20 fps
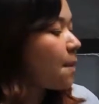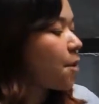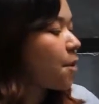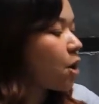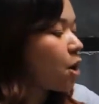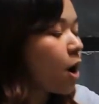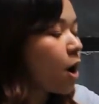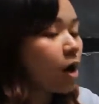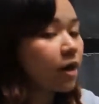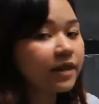
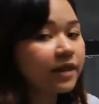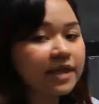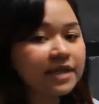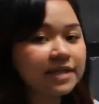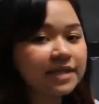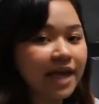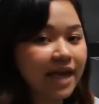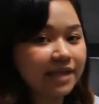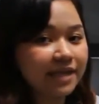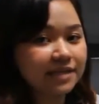Among all
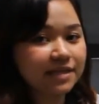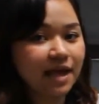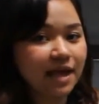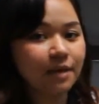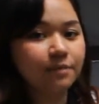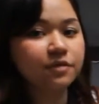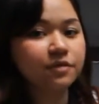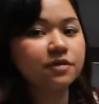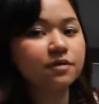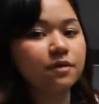these
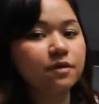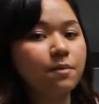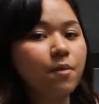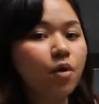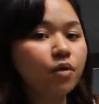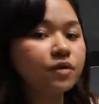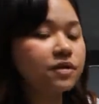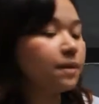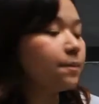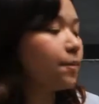enzymes, the
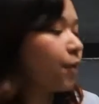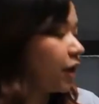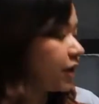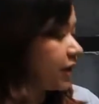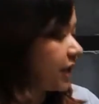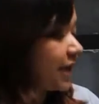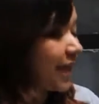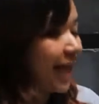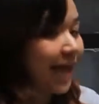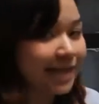most
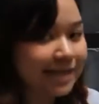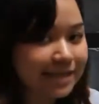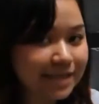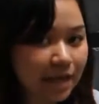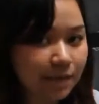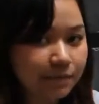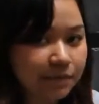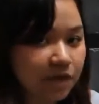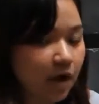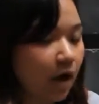important
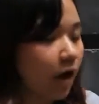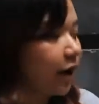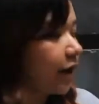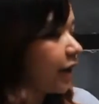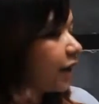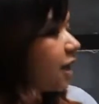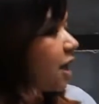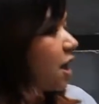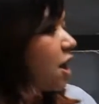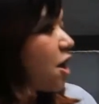enzymes
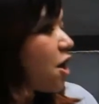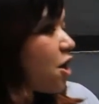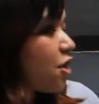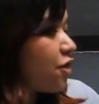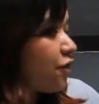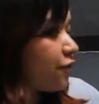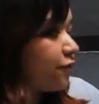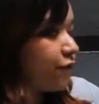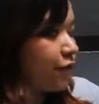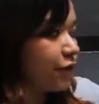are
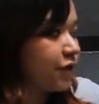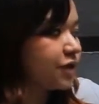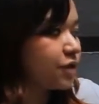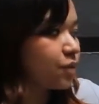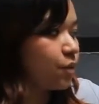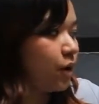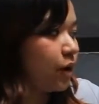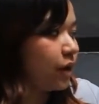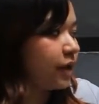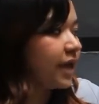the
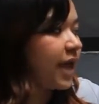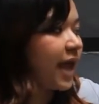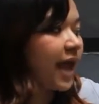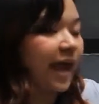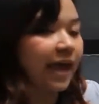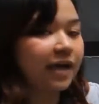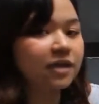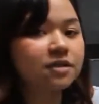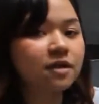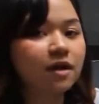first one,
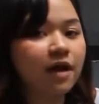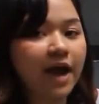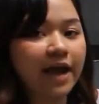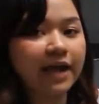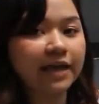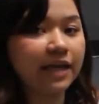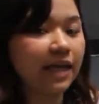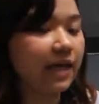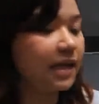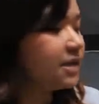
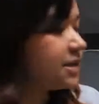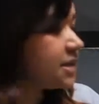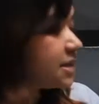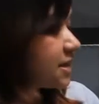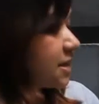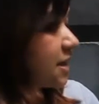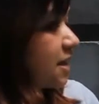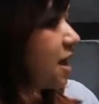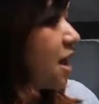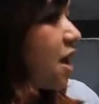
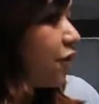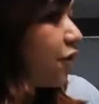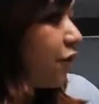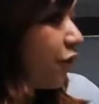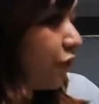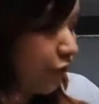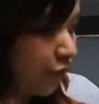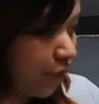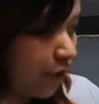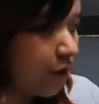hexokinase,
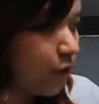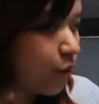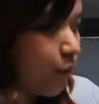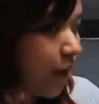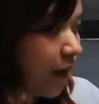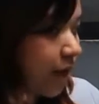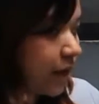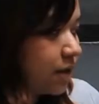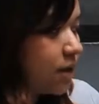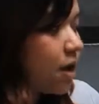the third
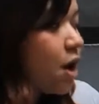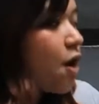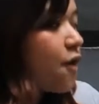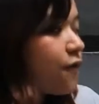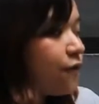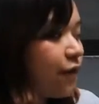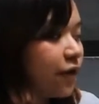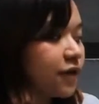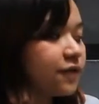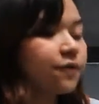one,
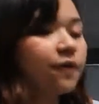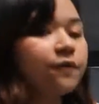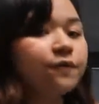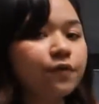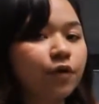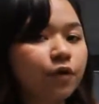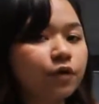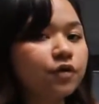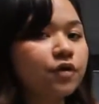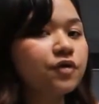
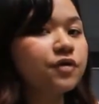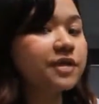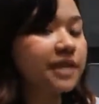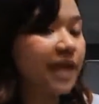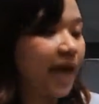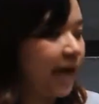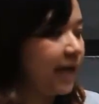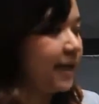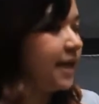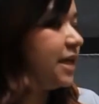
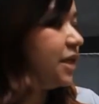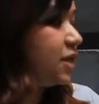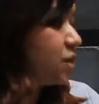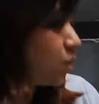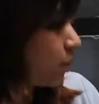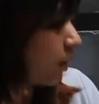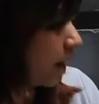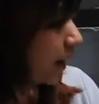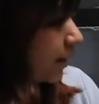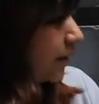phosphofructose
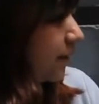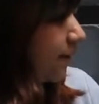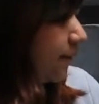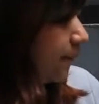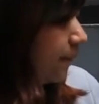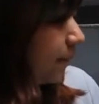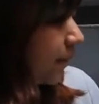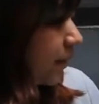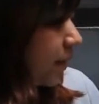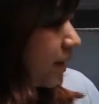kinase 1,
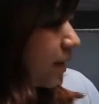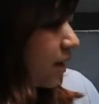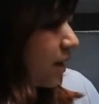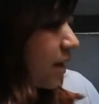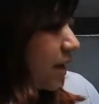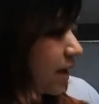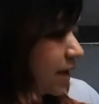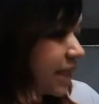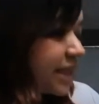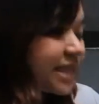
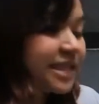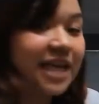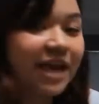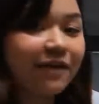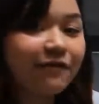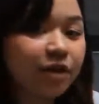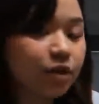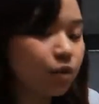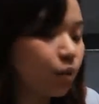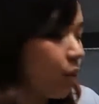the
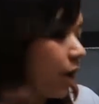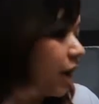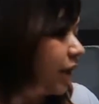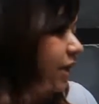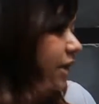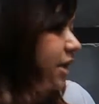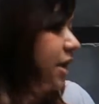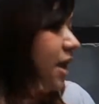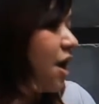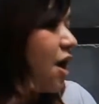seventh
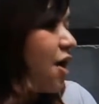one,